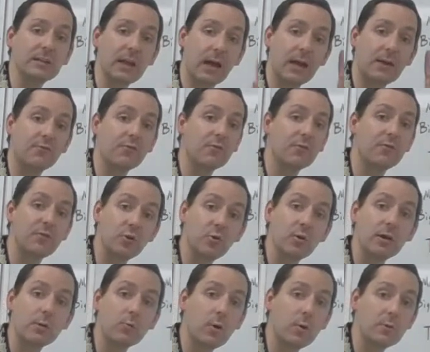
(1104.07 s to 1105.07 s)
kind of
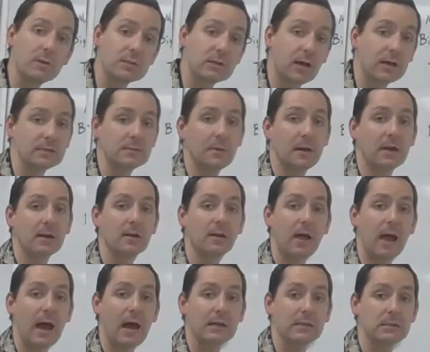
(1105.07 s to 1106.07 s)
reviewing what we talked about in
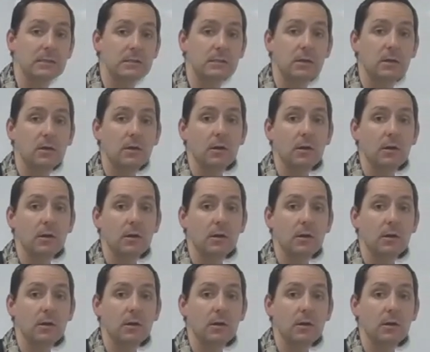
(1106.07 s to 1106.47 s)
class.